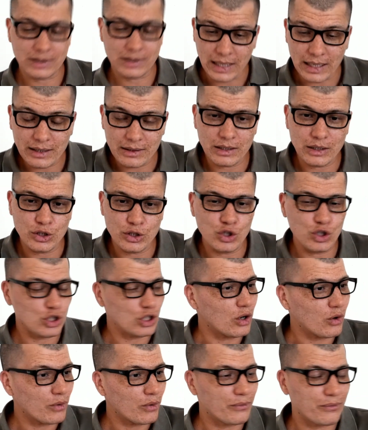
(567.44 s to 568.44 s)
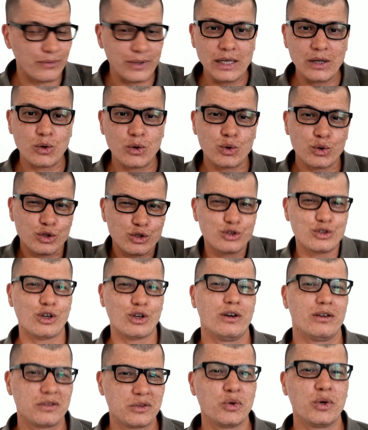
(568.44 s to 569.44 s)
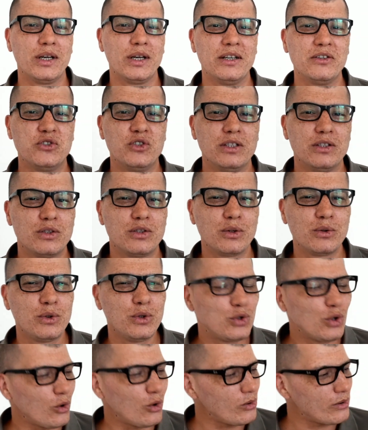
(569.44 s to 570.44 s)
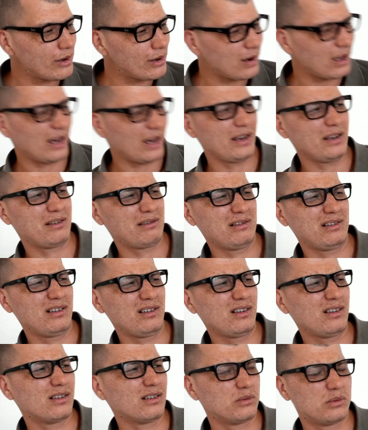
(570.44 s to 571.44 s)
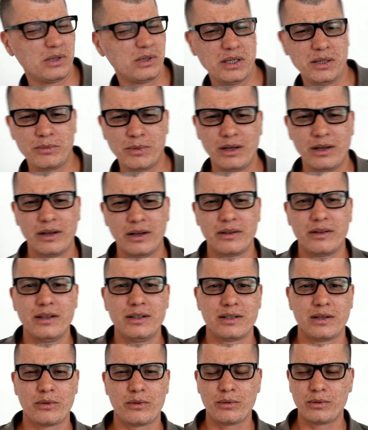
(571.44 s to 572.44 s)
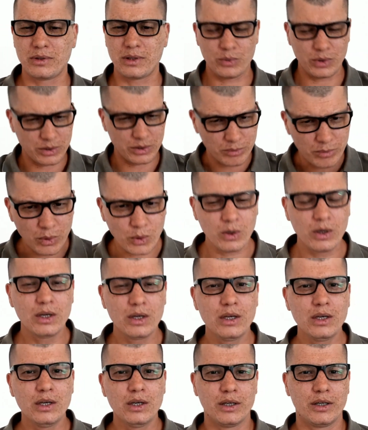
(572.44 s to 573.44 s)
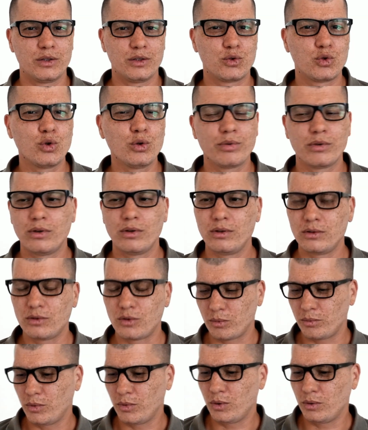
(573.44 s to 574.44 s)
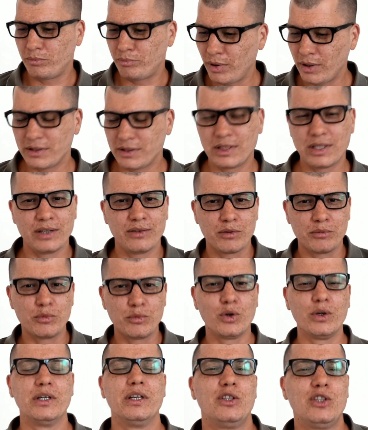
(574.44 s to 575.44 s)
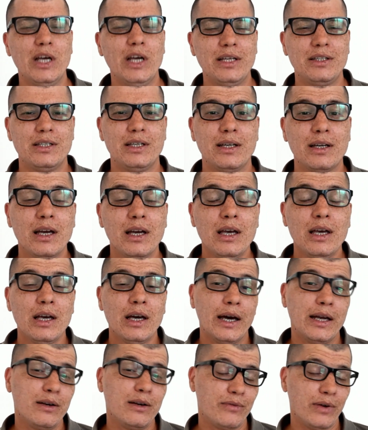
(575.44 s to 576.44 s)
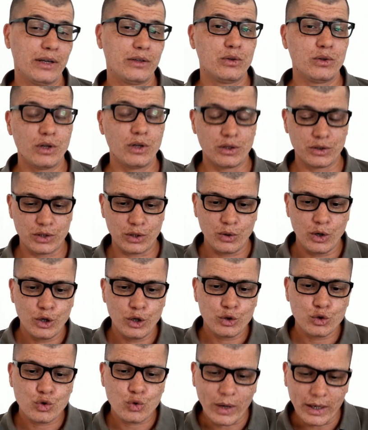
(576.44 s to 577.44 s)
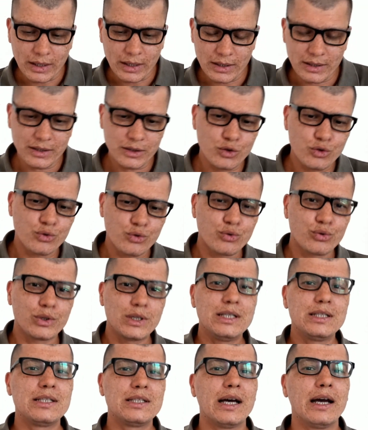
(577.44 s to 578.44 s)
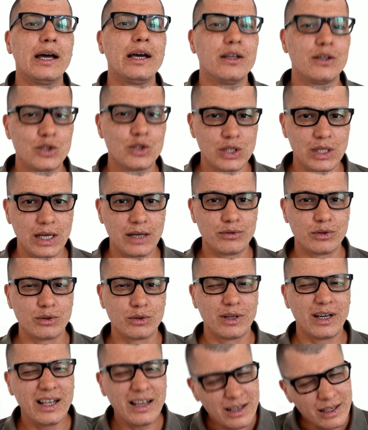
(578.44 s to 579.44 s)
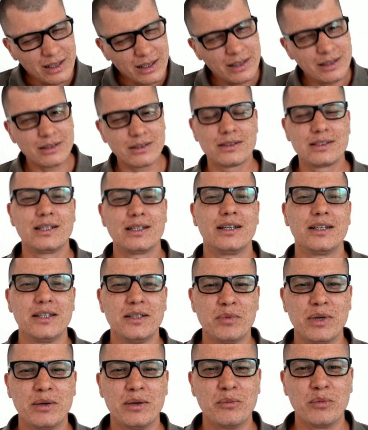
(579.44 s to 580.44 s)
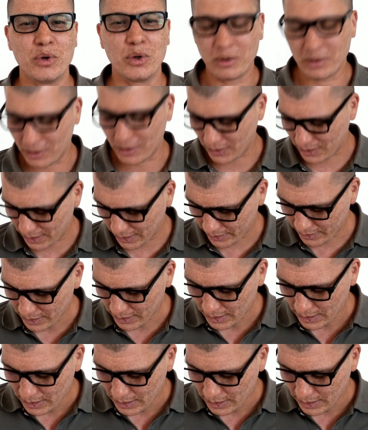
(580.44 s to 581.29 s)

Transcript: video sucks your energy. So you don't like, why am I like this? I thought I was more exuberant or more positive or more energetic. And in fact, you're not. So try and increase that energy level a little tiny bit more, okay?